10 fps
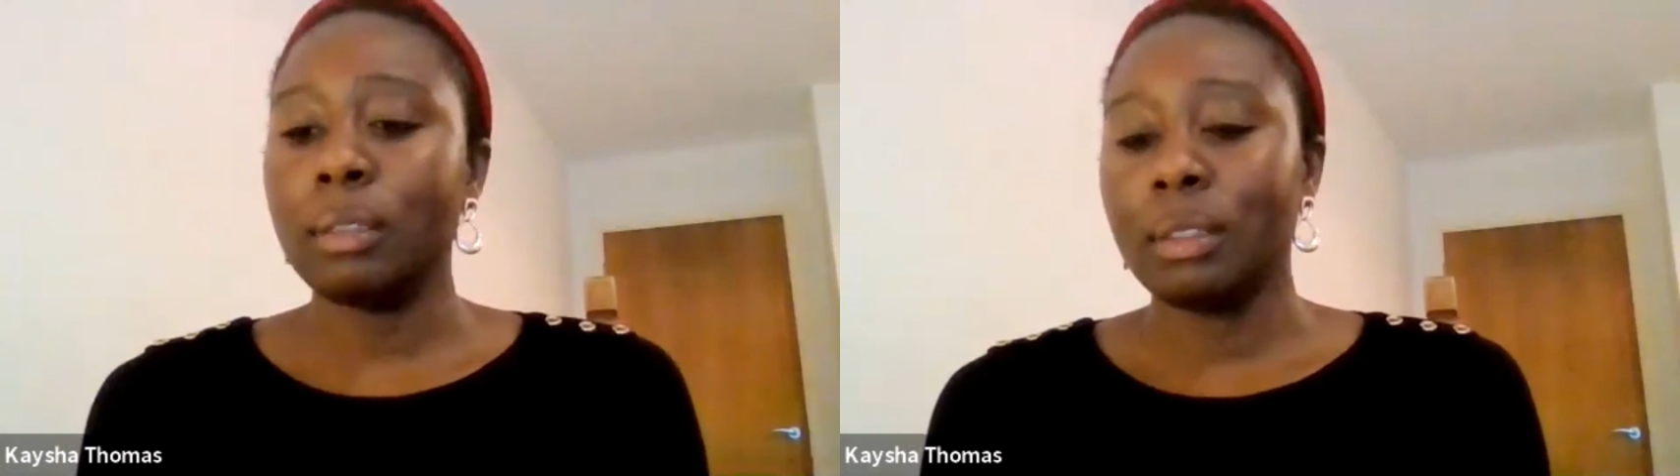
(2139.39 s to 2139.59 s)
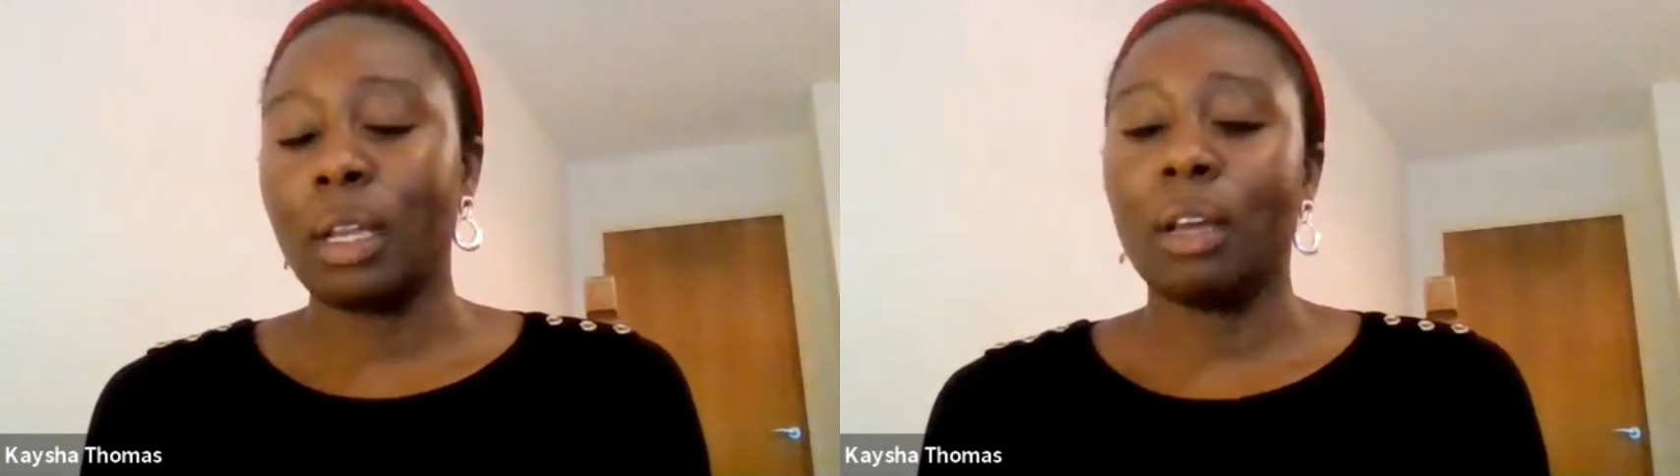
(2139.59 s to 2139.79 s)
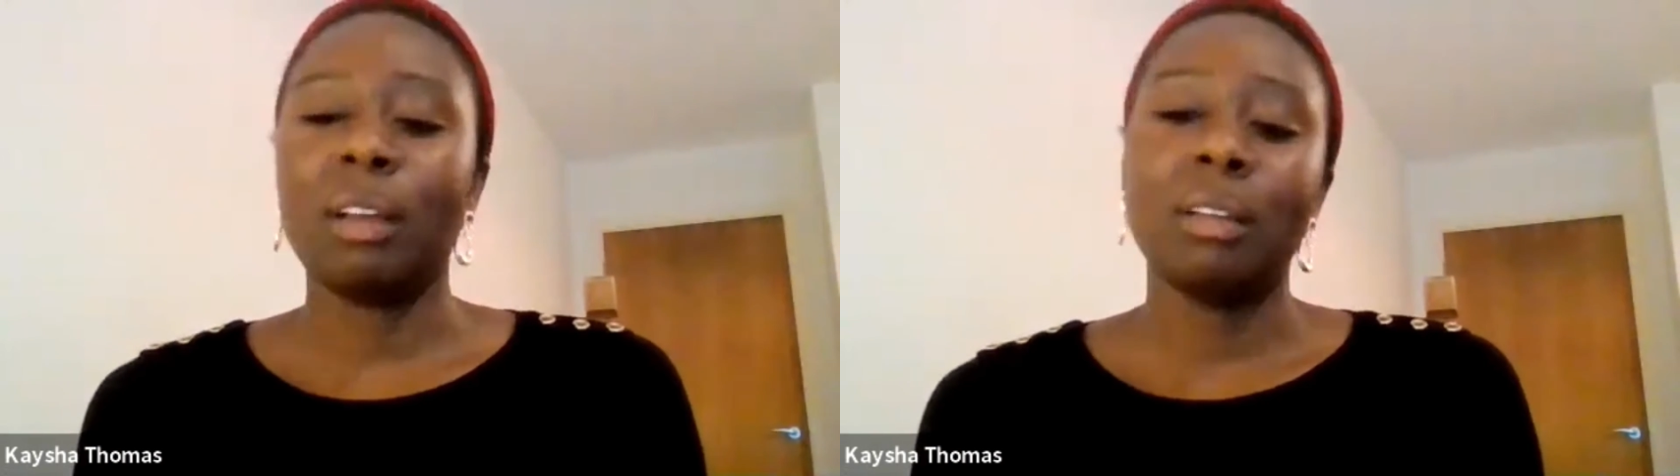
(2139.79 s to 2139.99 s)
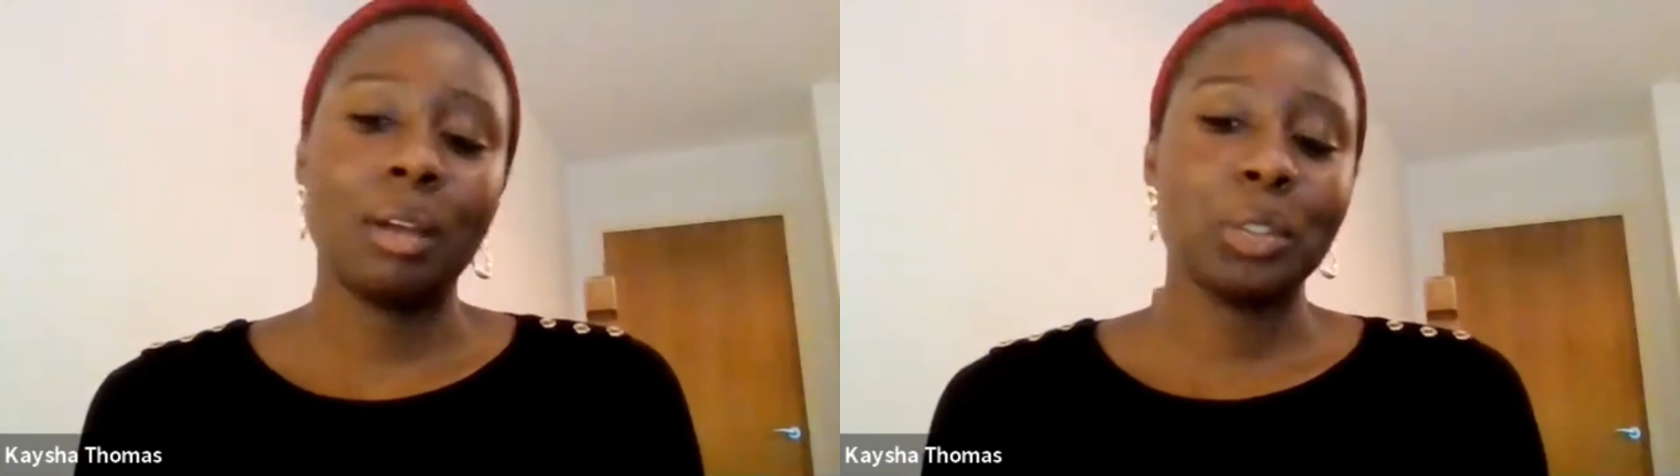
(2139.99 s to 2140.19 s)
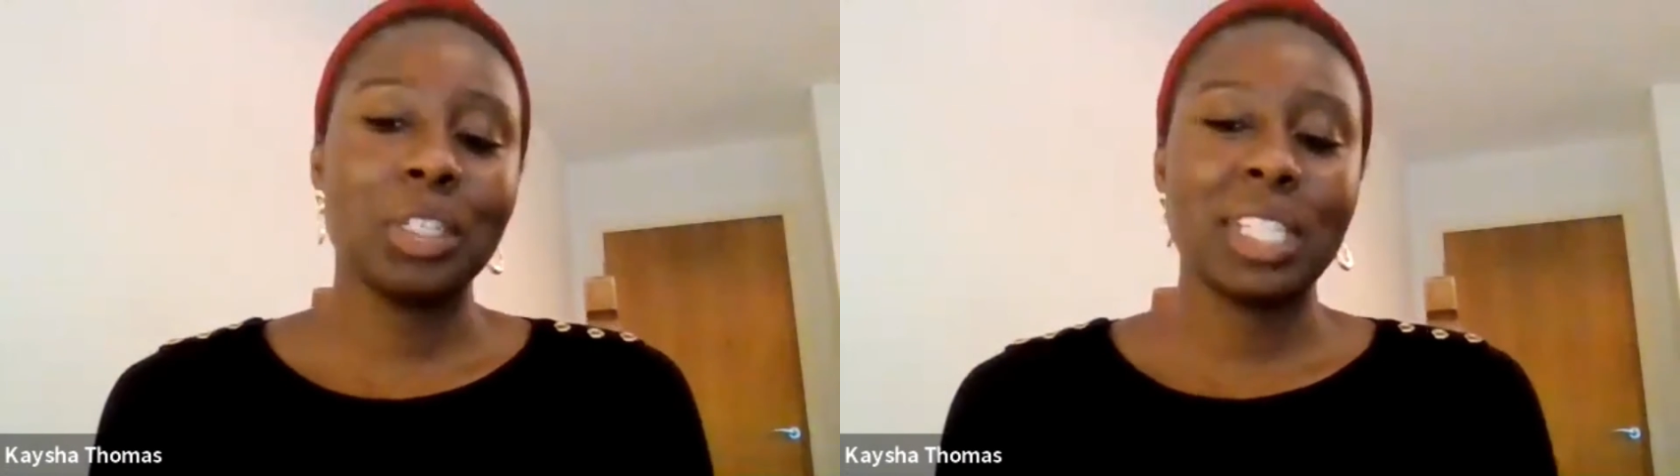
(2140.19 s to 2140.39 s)
no,
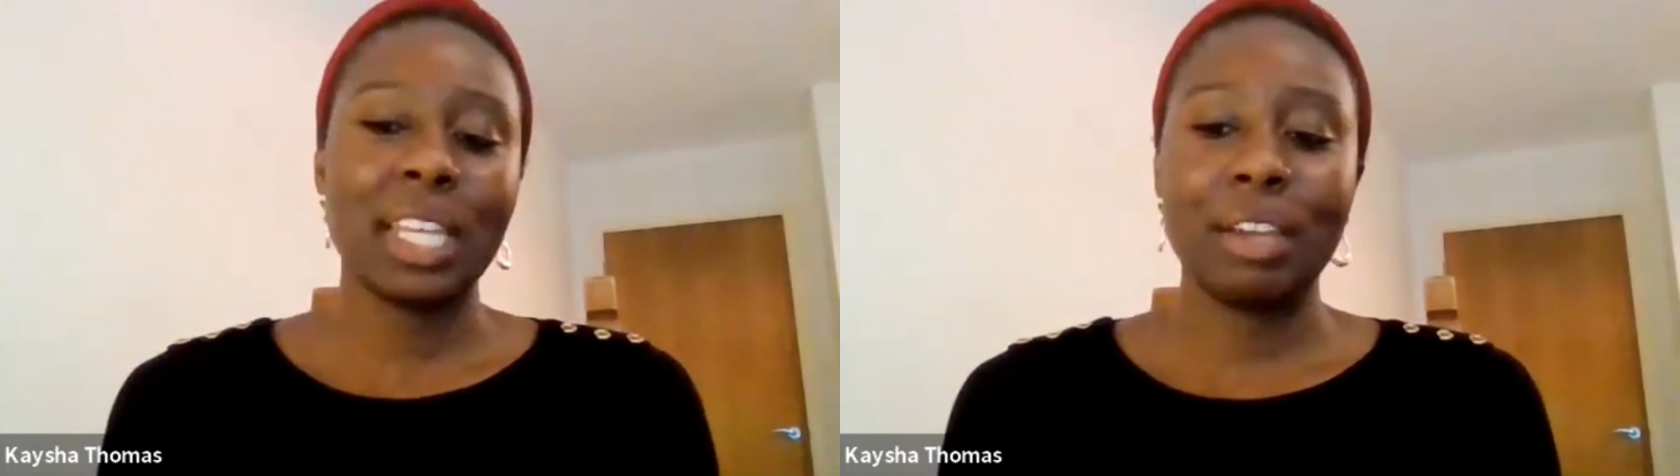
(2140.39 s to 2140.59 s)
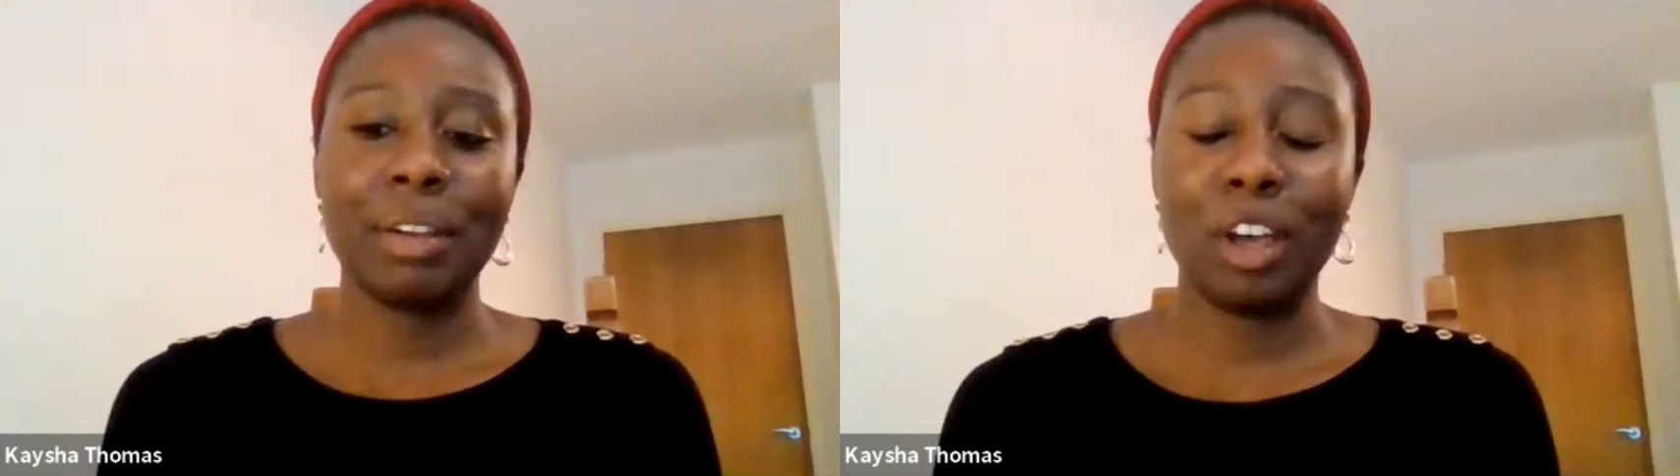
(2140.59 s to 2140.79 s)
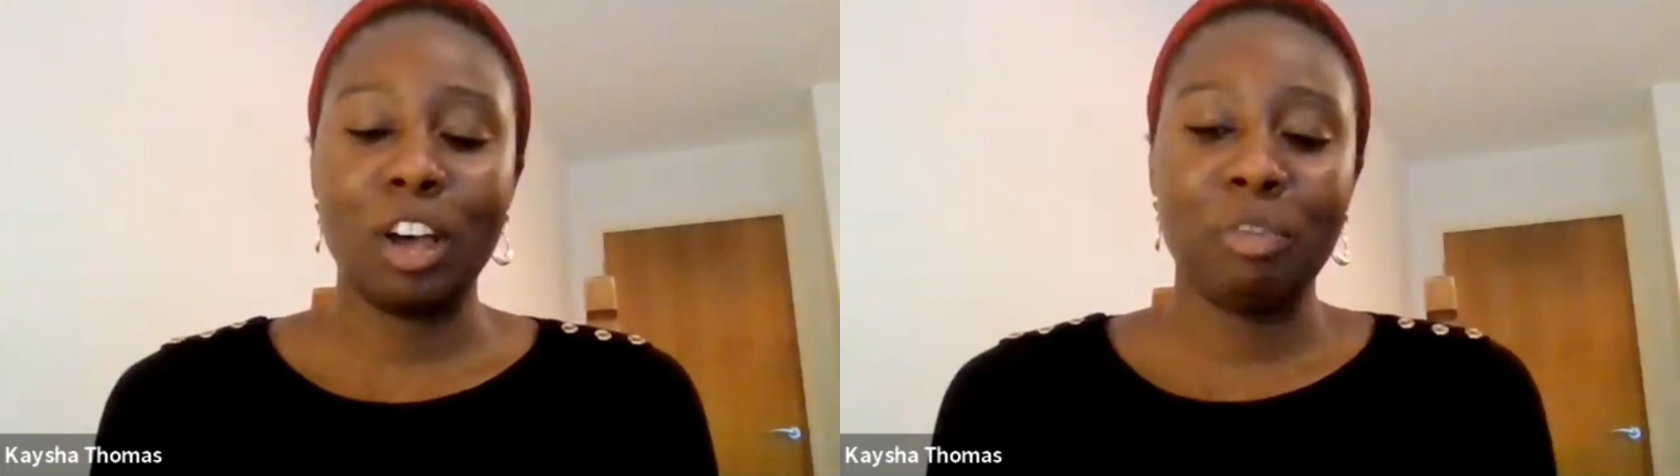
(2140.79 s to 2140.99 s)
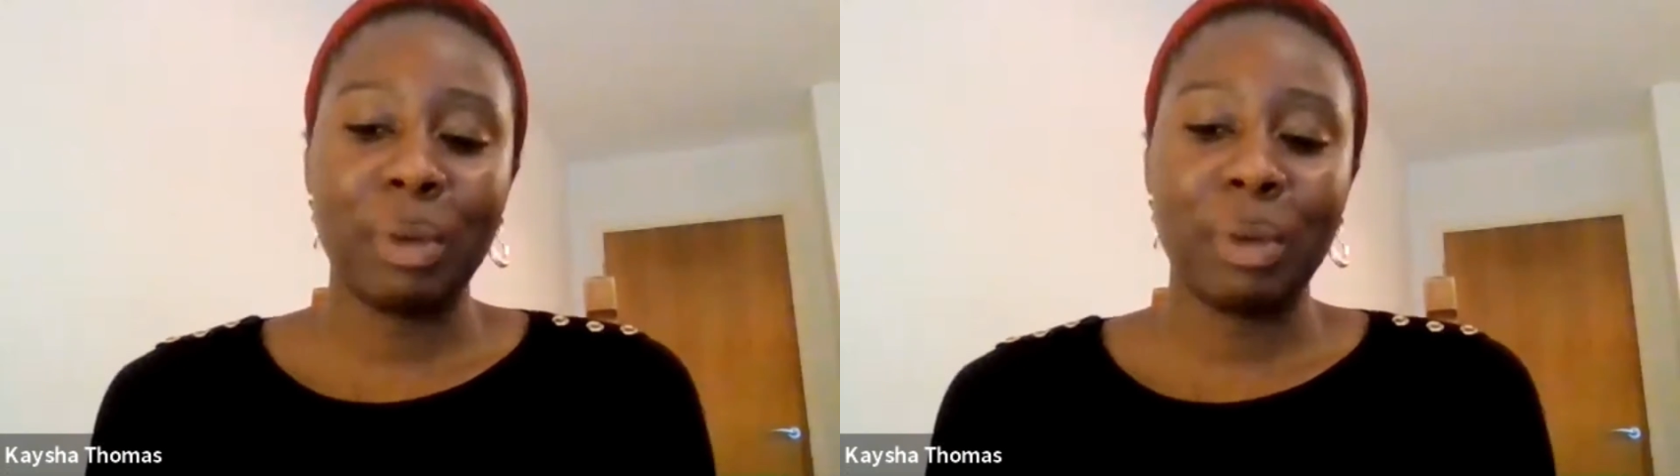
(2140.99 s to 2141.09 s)
I was going to say a year and a half,